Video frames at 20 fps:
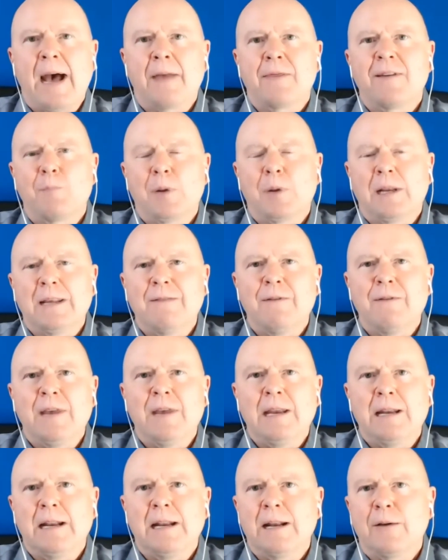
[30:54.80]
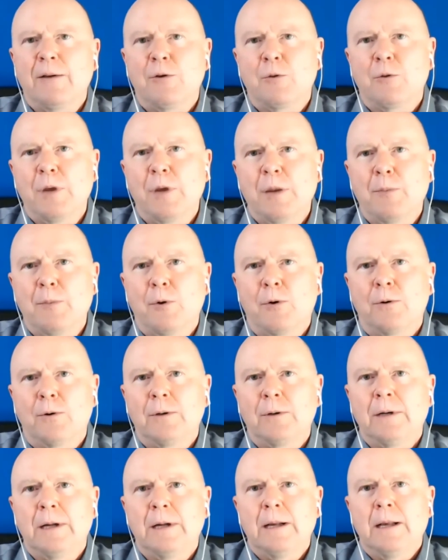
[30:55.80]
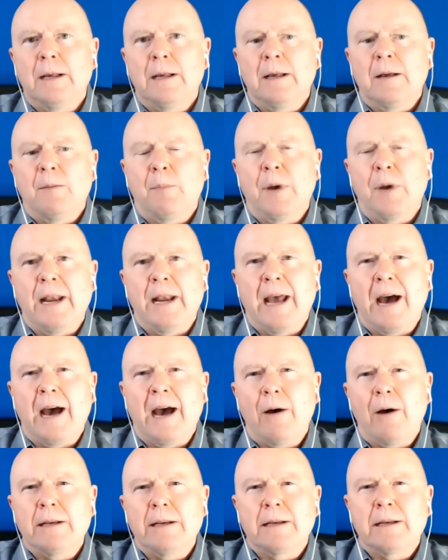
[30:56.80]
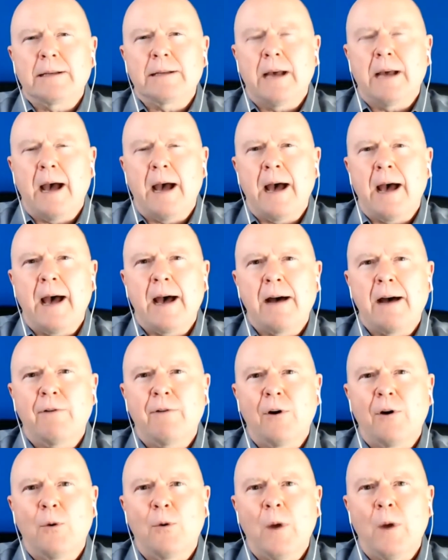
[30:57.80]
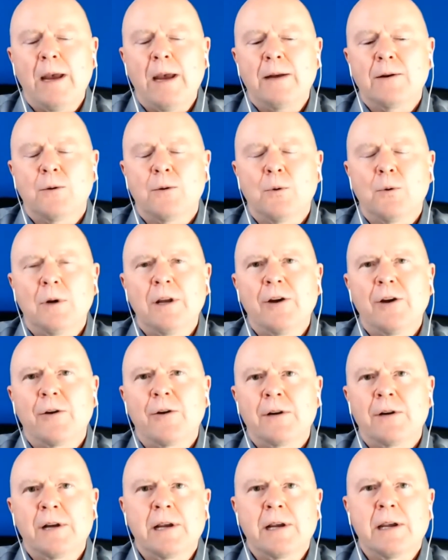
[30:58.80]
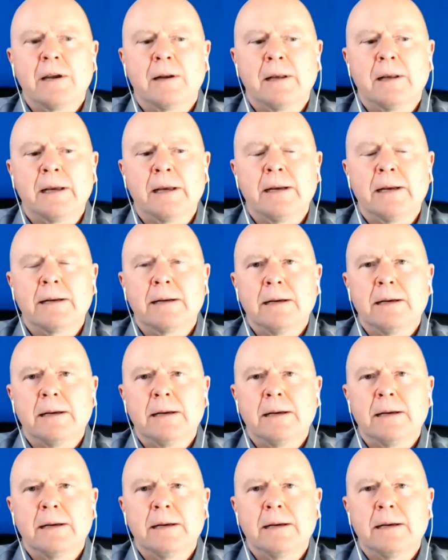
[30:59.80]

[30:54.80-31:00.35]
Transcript: of believing in other people, but now I just have a way to really articulate